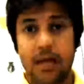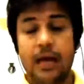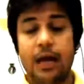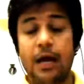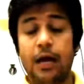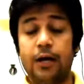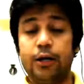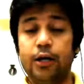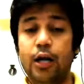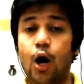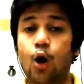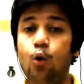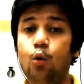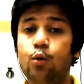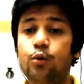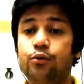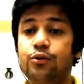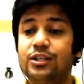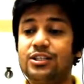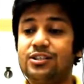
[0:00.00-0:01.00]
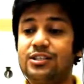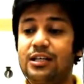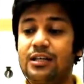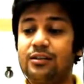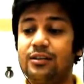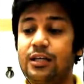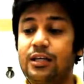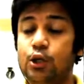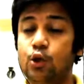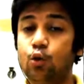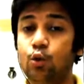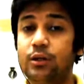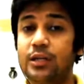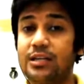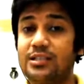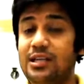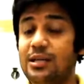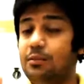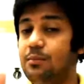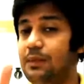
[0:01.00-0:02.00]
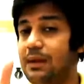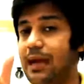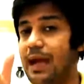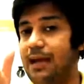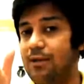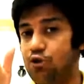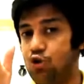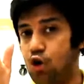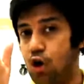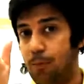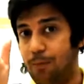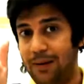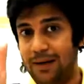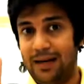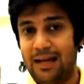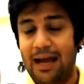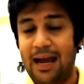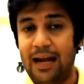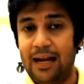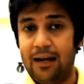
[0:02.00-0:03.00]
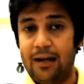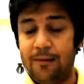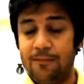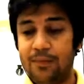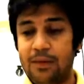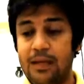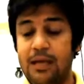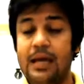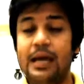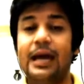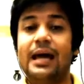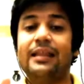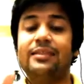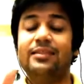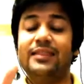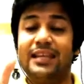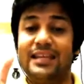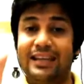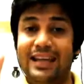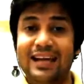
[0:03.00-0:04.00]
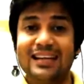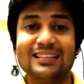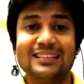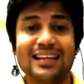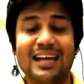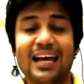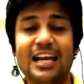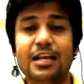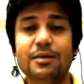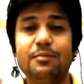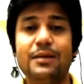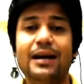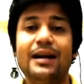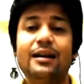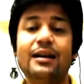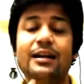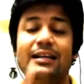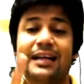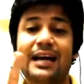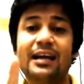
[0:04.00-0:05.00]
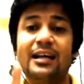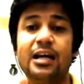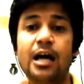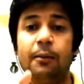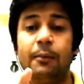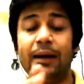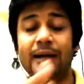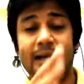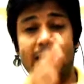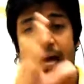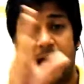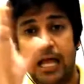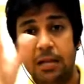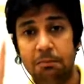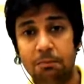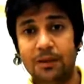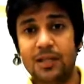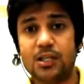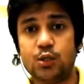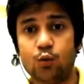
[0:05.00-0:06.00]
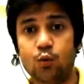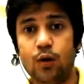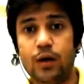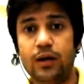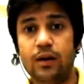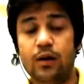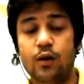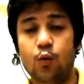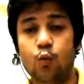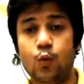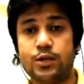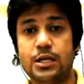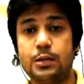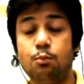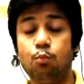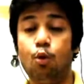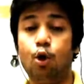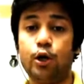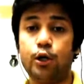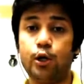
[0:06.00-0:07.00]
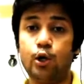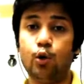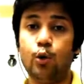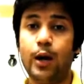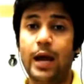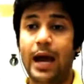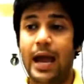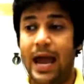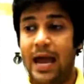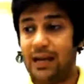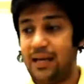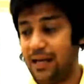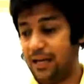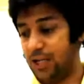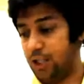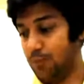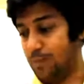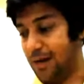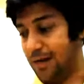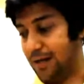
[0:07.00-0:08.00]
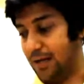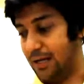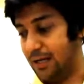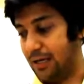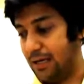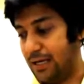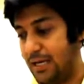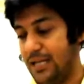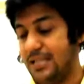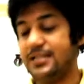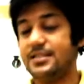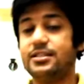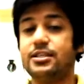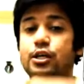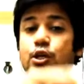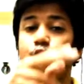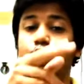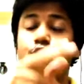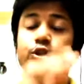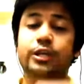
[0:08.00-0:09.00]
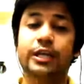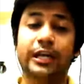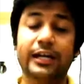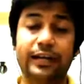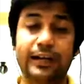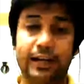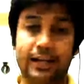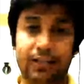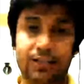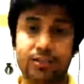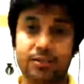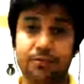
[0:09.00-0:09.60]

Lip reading: Now the queue doesn't stop at end. The next element can come at n plus 1, which in modulo n arithmetic is 0th index,